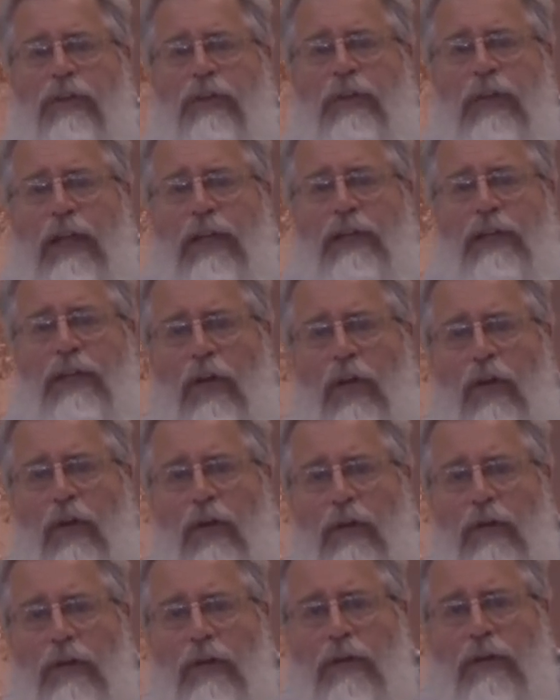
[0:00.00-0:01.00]
then,
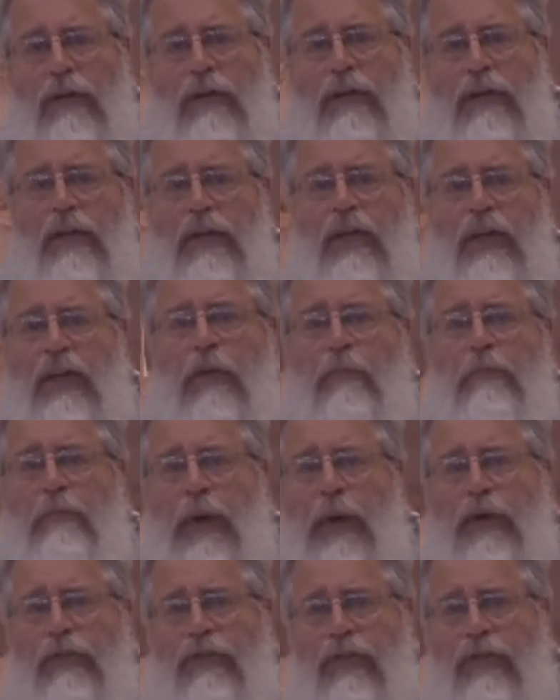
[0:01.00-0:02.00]

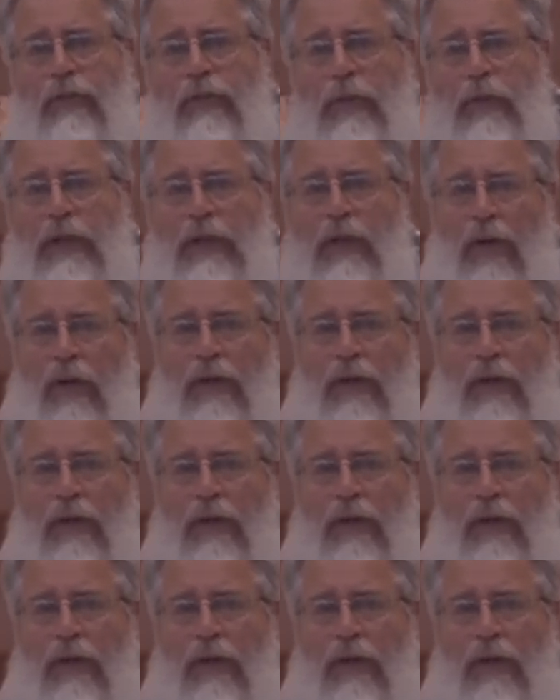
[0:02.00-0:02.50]
Compunction, we call it